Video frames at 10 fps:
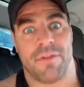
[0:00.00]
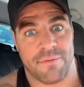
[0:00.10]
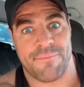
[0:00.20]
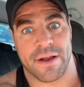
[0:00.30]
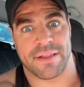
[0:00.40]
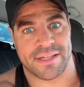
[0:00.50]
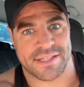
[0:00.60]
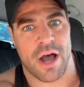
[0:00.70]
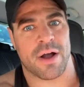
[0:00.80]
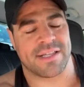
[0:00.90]
figure this
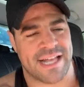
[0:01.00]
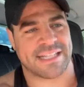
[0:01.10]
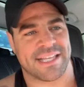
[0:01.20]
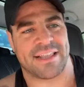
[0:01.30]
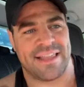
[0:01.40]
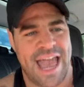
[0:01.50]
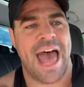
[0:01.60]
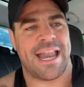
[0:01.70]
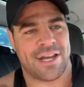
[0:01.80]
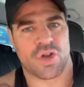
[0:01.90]
out, because that's like the
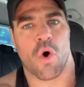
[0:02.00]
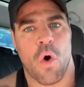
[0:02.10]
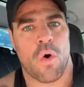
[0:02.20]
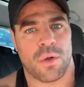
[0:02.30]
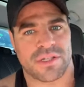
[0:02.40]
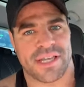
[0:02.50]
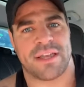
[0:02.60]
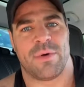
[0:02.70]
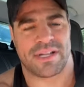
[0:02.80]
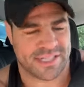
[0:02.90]
end goal. It's like,
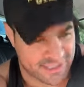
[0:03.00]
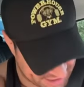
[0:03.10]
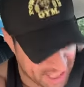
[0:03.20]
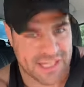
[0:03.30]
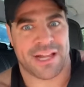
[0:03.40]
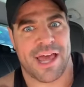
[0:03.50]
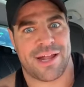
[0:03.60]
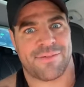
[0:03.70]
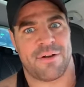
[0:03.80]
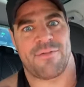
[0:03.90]
you want to stick
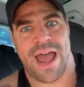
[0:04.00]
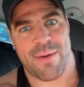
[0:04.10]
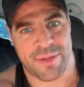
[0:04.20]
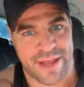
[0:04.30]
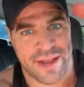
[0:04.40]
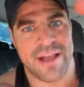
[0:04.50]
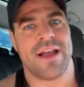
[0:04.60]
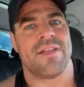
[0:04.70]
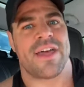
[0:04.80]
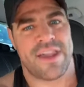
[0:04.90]
together for your family,
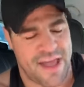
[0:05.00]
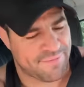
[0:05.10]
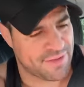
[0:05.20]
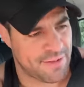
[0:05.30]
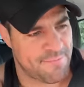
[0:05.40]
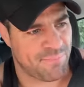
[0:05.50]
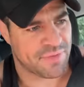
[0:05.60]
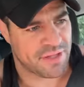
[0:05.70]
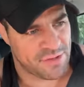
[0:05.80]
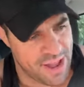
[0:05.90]
then you have to
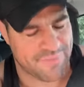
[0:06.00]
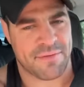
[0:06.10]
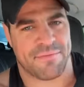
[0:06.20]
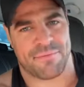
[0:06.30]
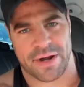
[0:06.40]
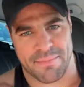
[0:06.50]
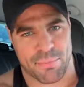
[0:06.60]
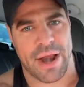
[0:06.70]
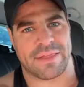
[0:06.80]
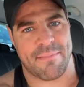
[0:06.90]
freaking
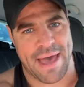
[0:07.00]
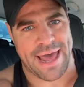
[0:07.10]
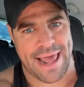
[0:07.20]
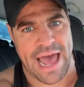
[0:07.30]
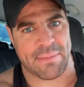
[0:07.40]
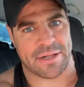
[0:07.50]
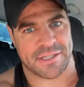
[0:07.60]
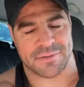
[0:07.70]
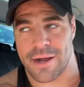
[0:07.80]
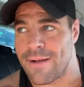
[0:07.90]
break the bad
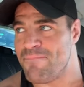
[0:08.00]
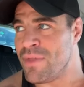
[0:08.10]
habits, right?